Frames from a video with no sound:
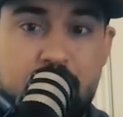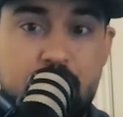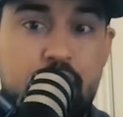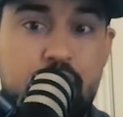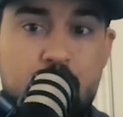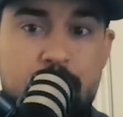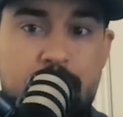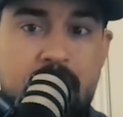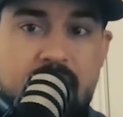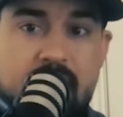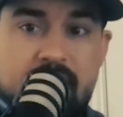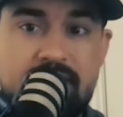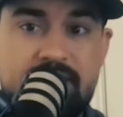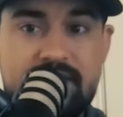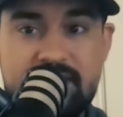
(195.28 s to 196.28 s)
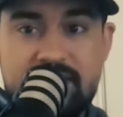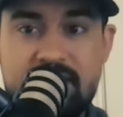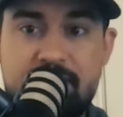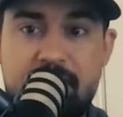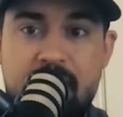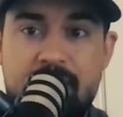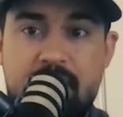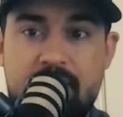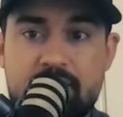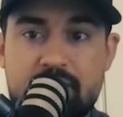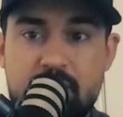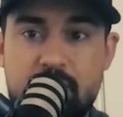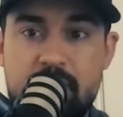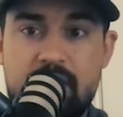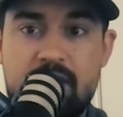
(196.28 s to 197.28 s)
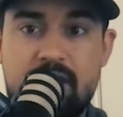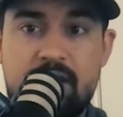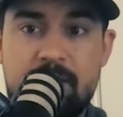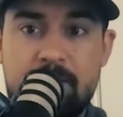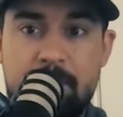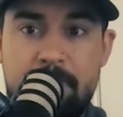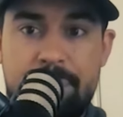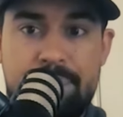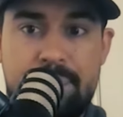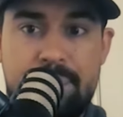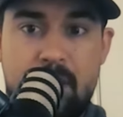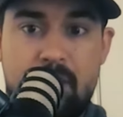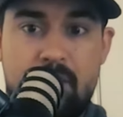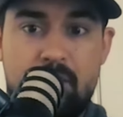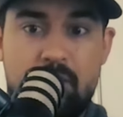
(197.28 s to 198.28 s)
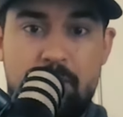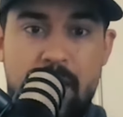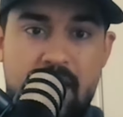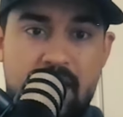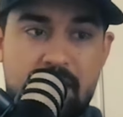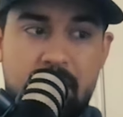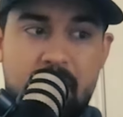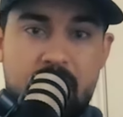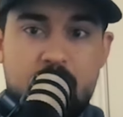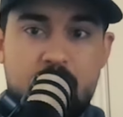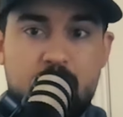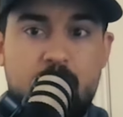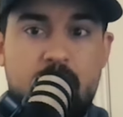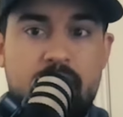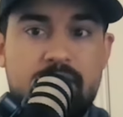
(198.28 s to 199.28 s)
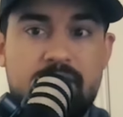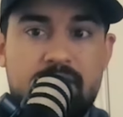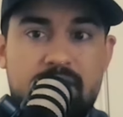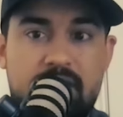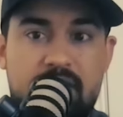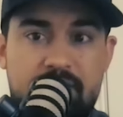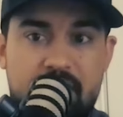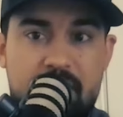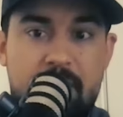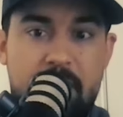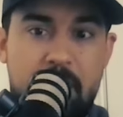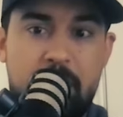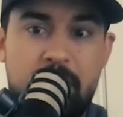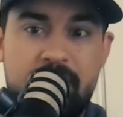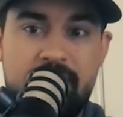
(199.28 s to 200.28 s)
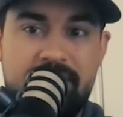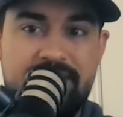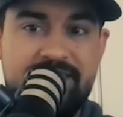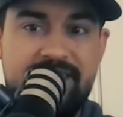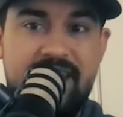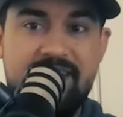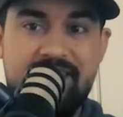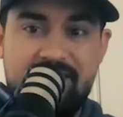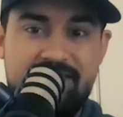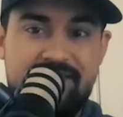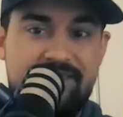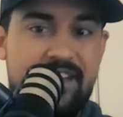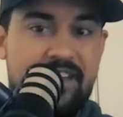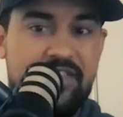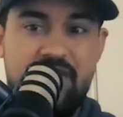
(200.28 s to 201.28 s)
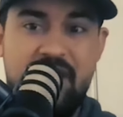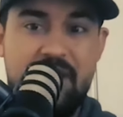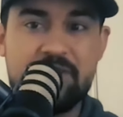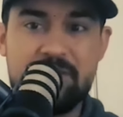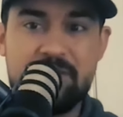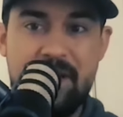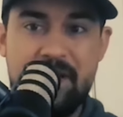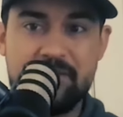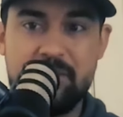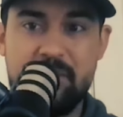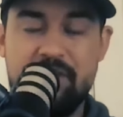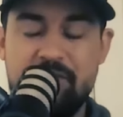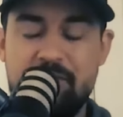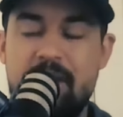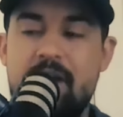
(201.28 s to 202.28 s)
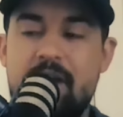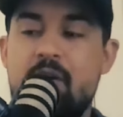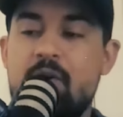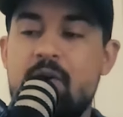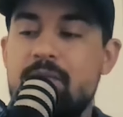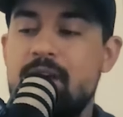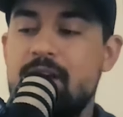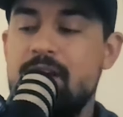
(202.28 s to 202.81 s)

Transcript: No pay, 65 hours a week, paying my own rent, living on my own in a state 1,000 miles away from my home.